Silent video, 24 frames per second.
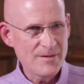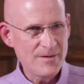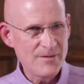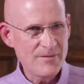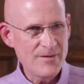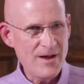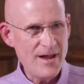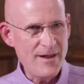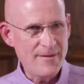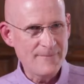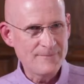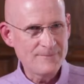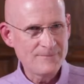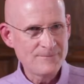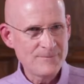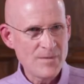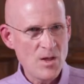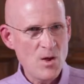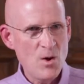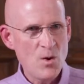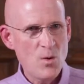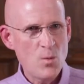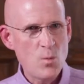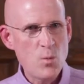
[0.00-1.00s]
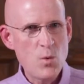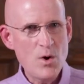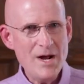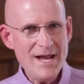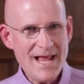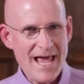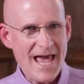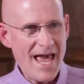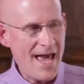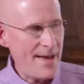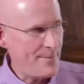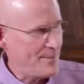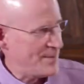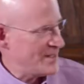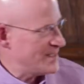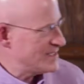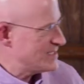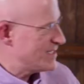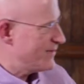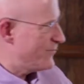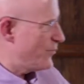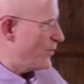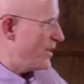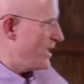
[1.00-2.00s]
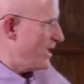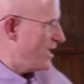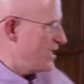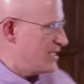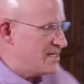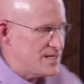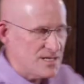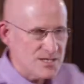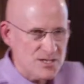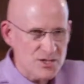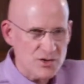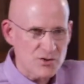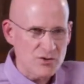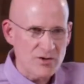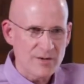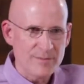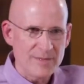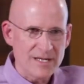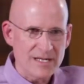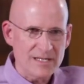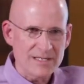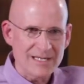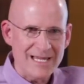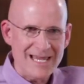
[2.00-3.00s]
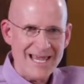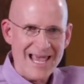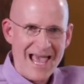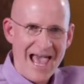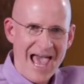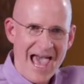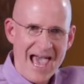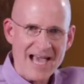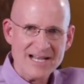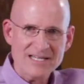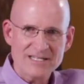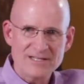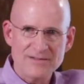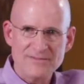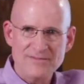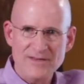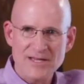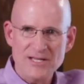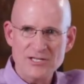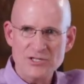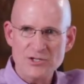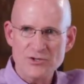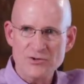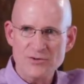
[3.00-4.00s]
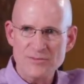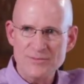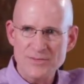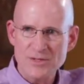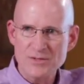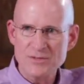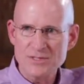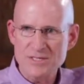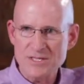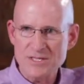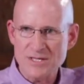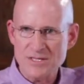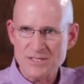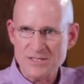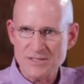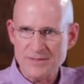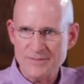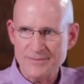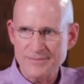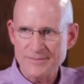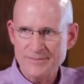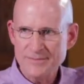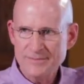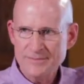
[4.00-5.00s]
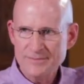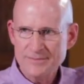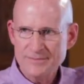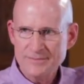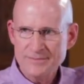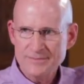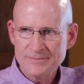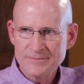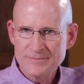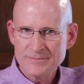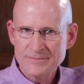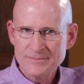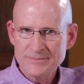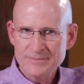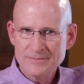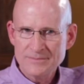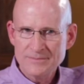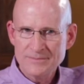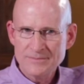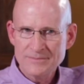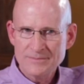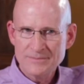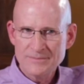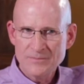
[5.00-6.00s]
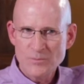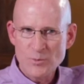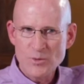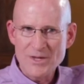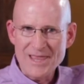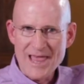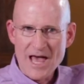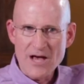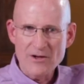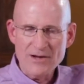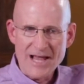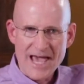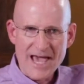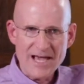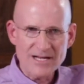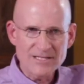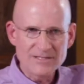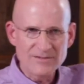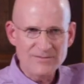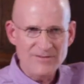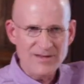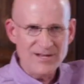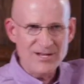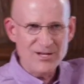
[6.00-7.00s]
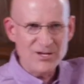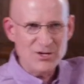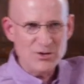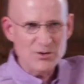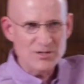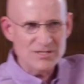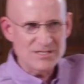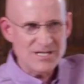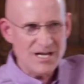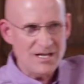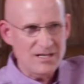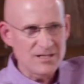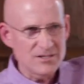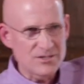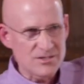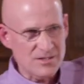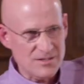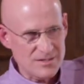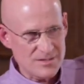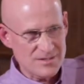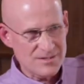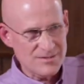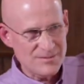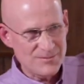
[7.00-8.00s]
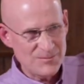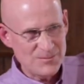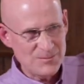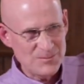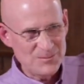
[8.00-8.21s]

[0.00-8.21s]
All right. What happens if we indiscriminately activate your immune system without activating your intelligence?